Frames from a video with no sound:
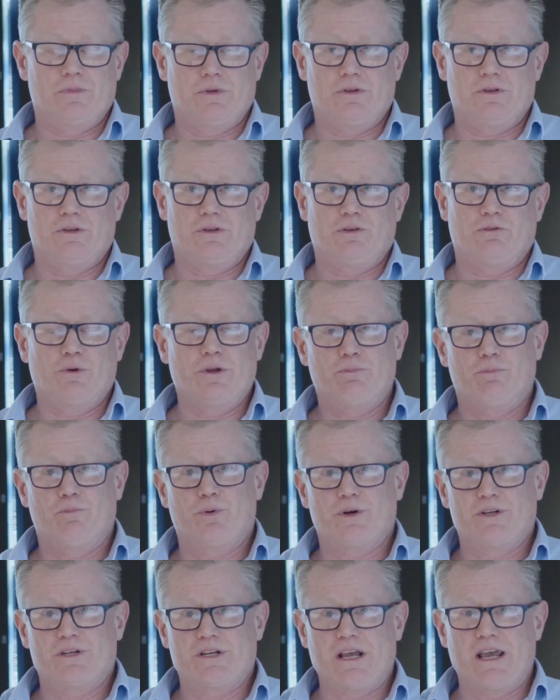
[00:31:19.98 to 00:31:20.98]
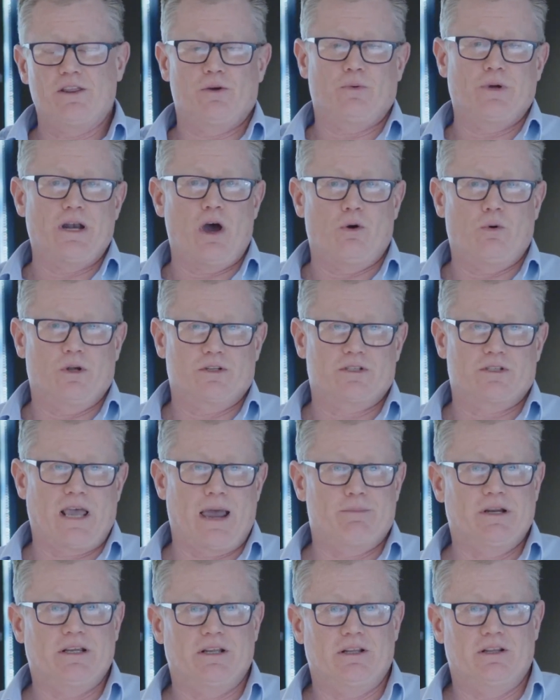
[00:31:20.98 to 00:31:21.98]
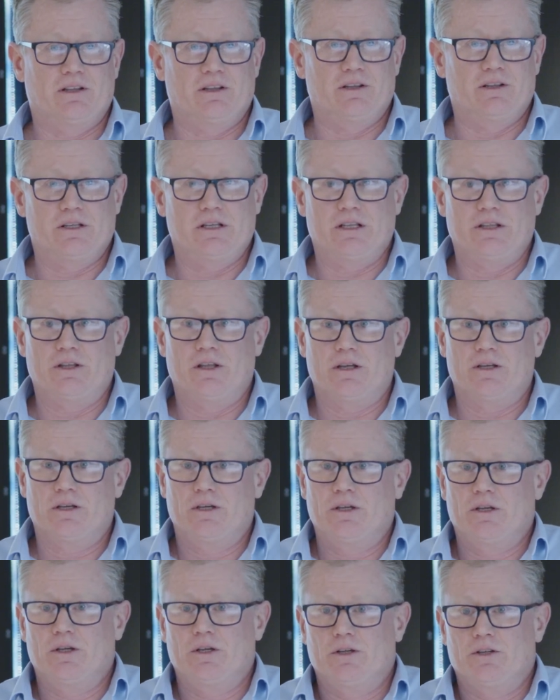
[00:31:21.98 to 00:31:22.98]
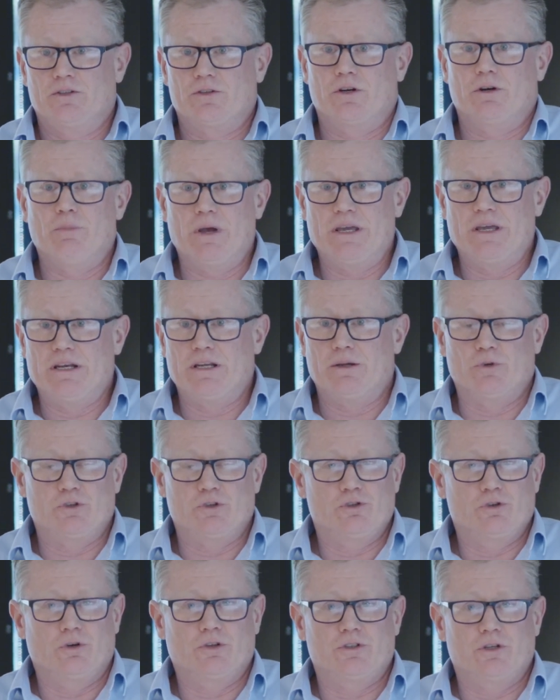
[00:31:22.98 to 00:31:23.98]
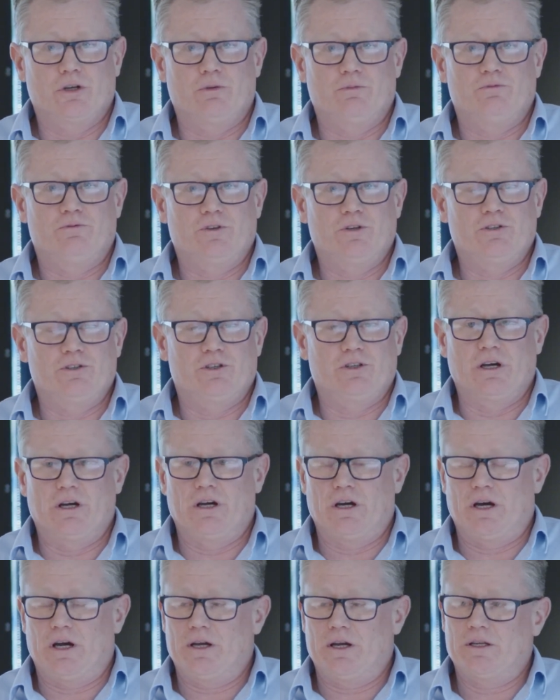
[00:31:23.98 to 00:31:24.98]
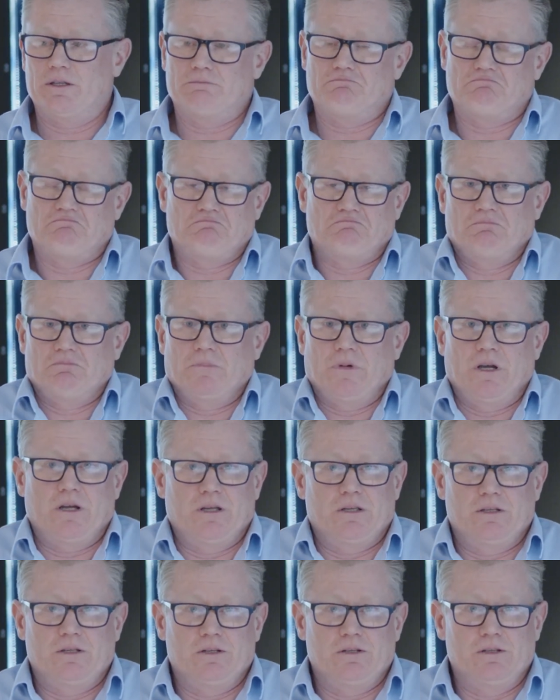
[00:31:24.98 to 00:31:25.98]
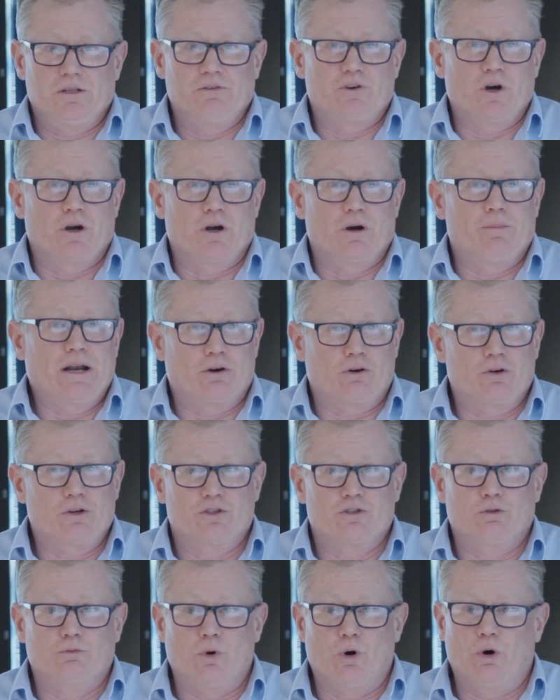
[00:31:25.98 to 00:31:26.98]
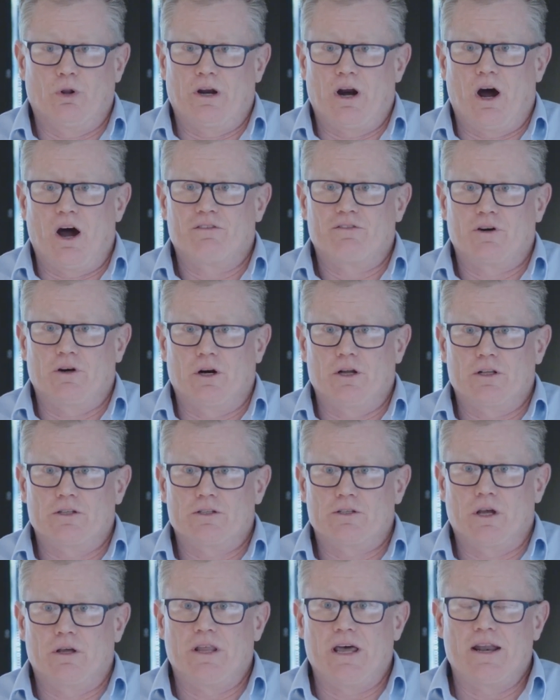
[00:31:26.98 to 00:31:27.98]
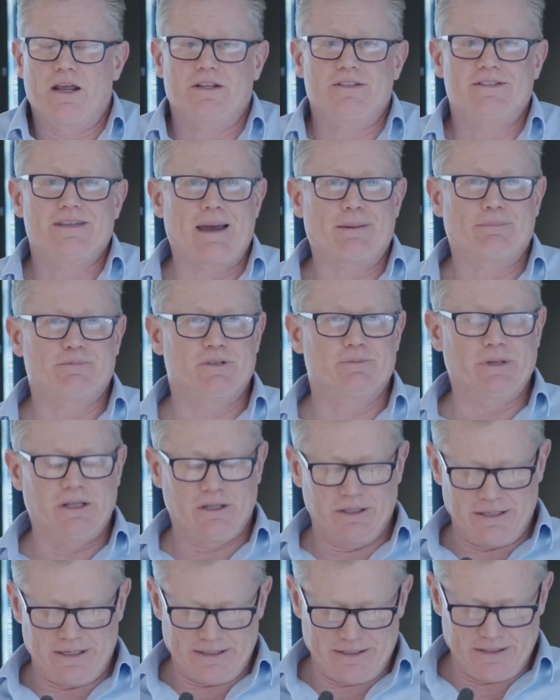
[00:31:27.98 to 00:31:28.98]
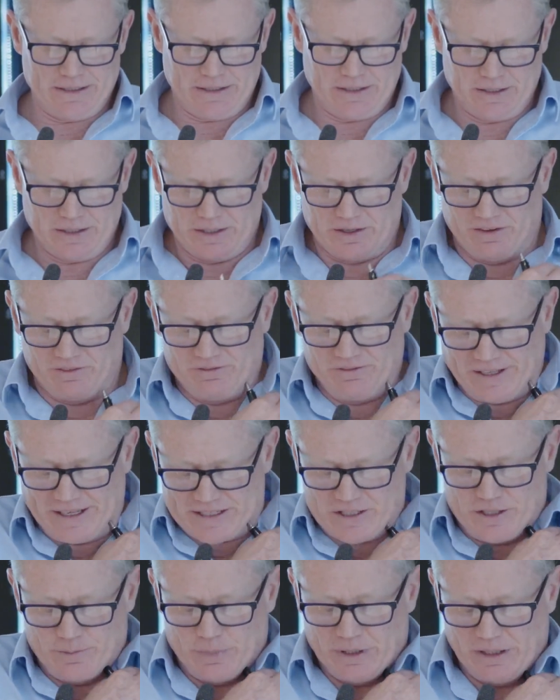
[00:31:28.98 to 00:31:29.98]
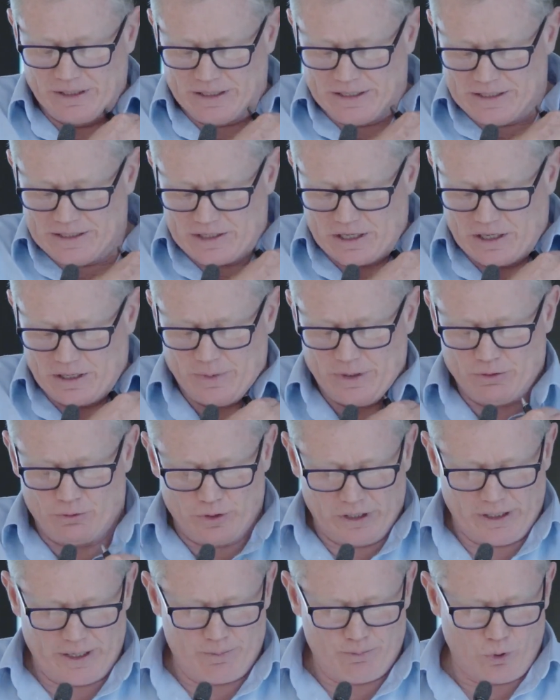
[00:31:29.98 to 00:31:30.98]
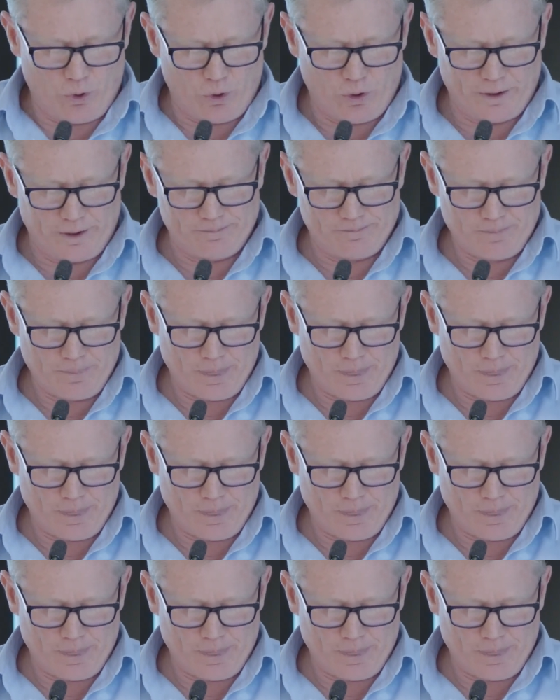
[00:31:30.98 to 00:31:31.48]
if we pretend that we know what's happening in the sort of medium and short-term future, you've got a better crystal ball than I've got. So that adaptability and flexibility is going to be really important.